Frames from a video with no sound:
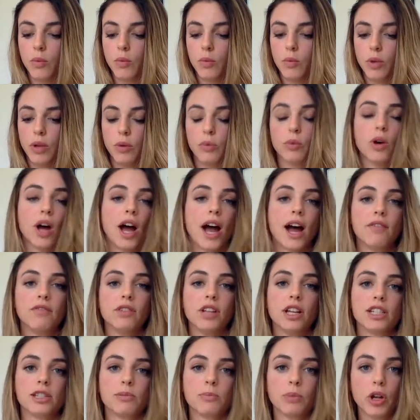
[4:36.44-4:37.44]
we will have
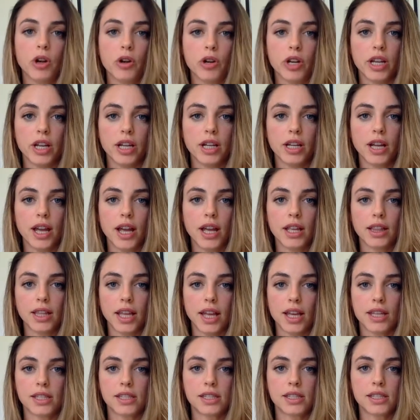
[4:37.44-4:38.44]
less bloating and
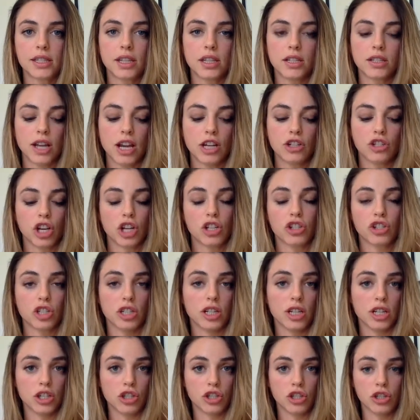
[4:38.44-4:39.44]
less
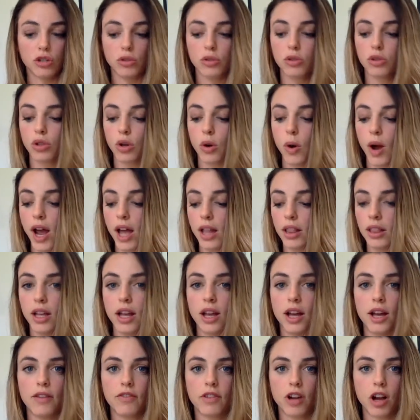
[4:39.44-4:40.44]
digestion issues. So I
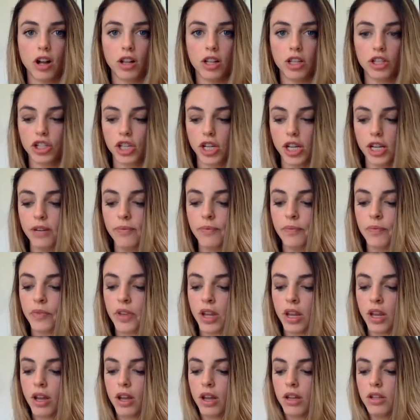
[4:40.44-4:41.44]
love collagen.
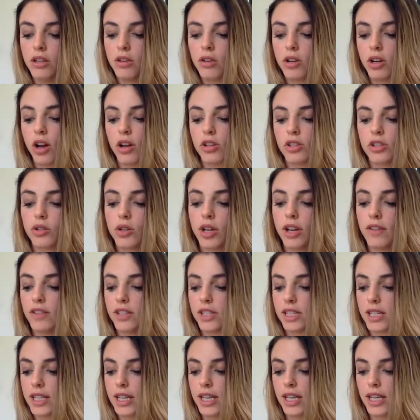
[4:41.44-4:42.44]
You can also give it
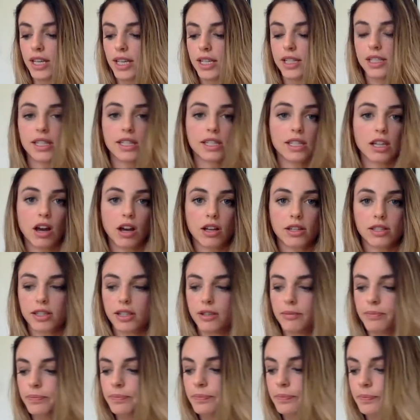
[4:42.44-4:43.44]
to kids, it's
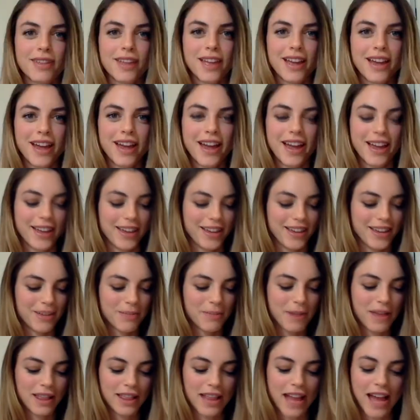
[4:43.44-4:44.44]
awesome. And
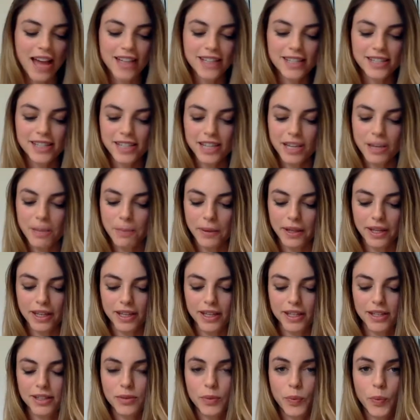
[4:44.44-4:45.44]
my last tip
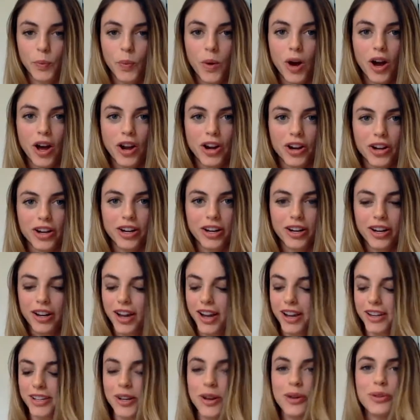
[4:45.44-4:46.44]
is water.
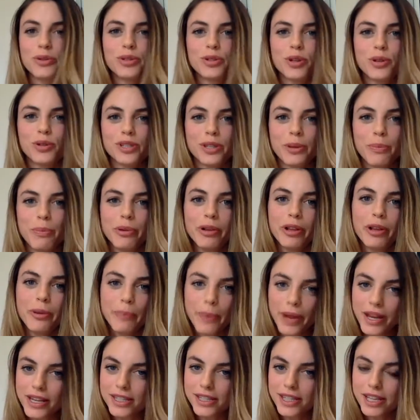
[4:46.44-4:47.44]
I know, so simple and
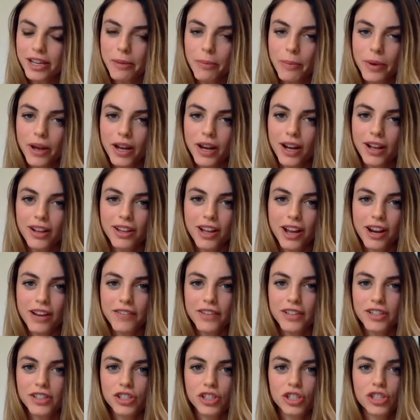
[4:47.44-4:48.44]
basic, but a lot of
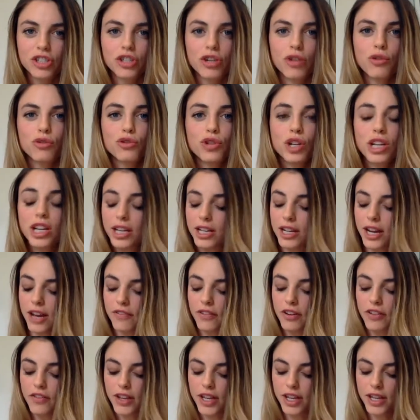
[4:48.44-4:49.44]
us just don't drink enough
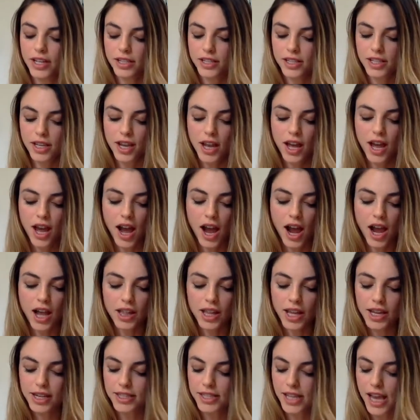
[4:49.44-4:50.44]
of it. I
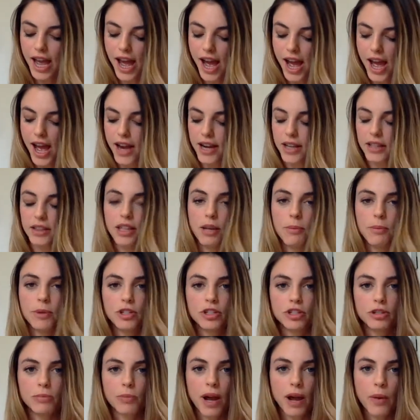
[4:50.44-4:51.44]
like to add a lemon
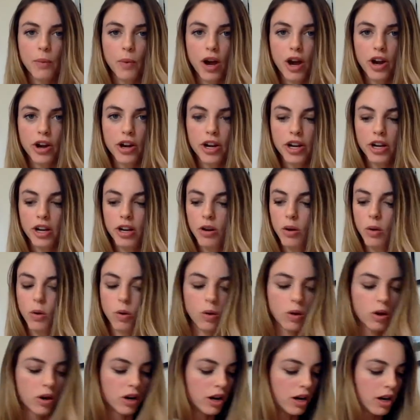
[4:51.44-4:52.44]
to my water
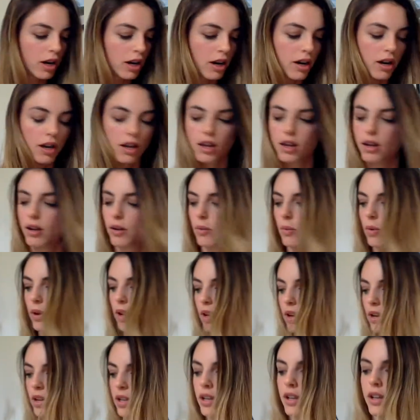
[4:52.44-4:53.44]
or
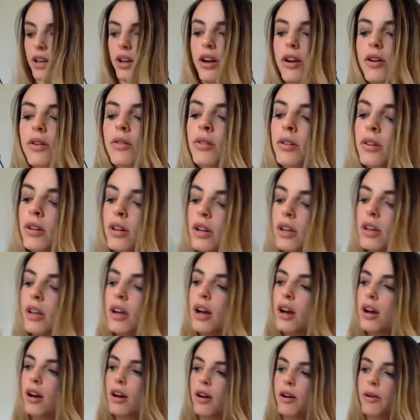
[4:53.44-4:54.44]
where did it go?
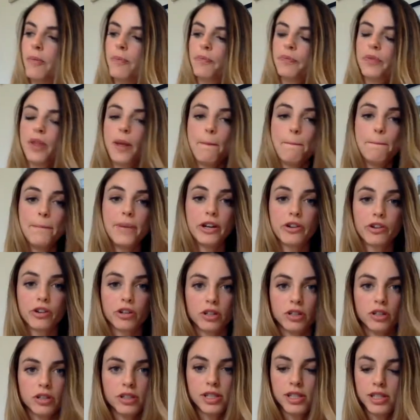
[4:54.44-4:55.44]
Um,
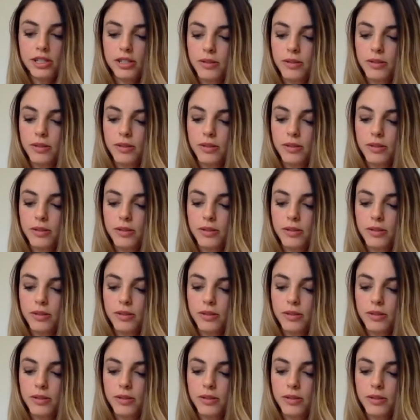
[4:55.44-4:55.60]
minerals.